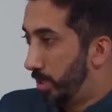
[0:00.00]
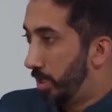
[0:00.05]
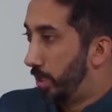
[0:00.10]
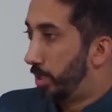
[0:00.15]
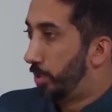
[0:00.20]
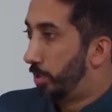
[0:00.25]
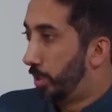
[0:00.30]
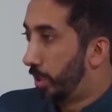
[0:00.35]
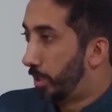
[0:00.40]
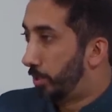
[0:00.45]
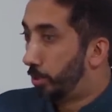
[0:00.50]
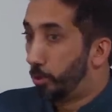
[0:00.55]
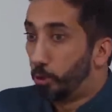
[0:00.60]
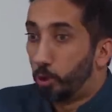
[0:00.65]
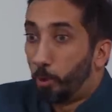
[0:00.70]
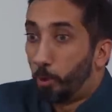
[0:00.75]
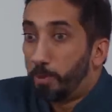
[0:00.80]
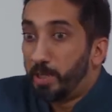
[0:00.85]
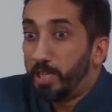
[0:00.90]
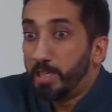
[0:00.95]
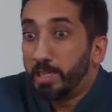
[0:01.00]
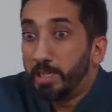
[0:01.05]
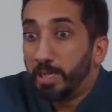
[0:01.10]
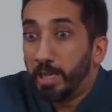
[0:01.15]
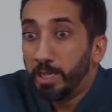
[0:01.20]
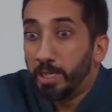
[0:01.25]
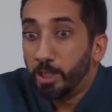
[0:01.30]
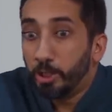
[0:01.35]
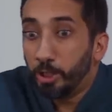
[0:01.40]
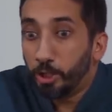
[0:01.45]
In the other, nobody did
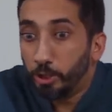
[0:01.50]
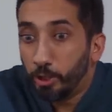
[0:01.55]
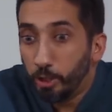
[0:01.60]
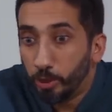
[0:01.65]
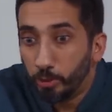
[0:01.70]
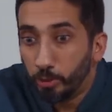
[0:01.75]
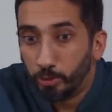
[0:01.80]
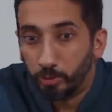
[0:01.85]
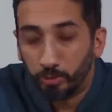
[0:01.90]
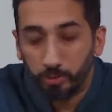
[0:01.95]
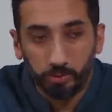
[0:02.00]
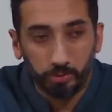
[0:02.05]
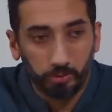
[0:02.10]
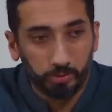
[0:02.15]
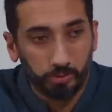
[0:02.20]
anything to you.